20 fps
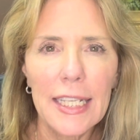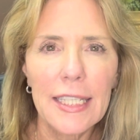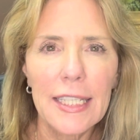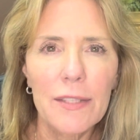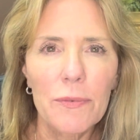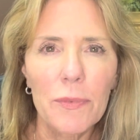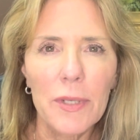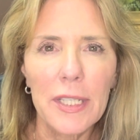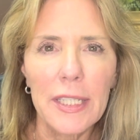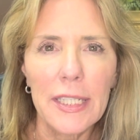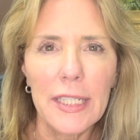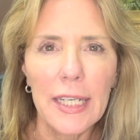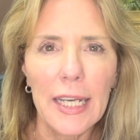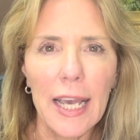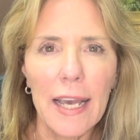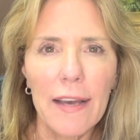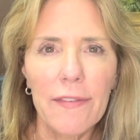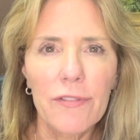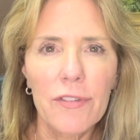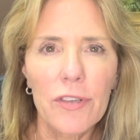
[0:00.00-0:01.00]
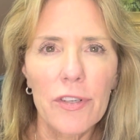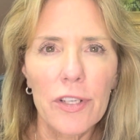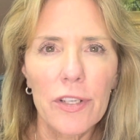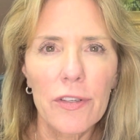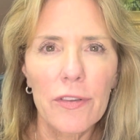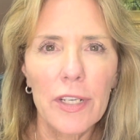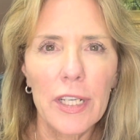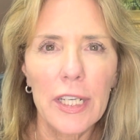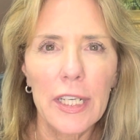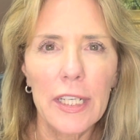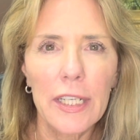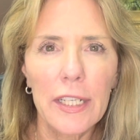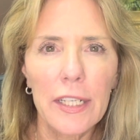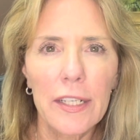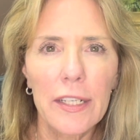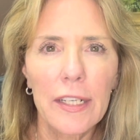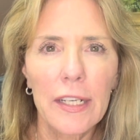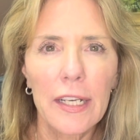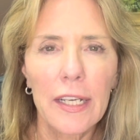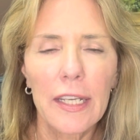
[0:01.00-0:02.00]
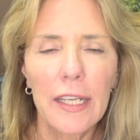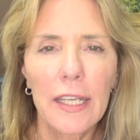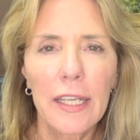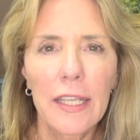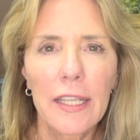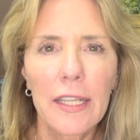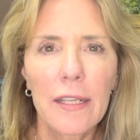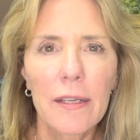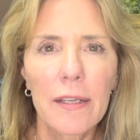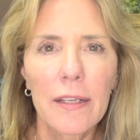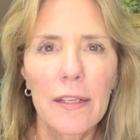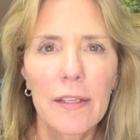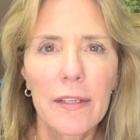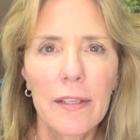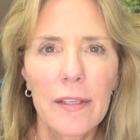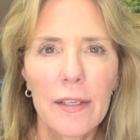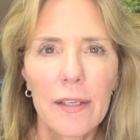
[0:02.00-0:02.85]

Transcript: It's Wednesday afternoon here in the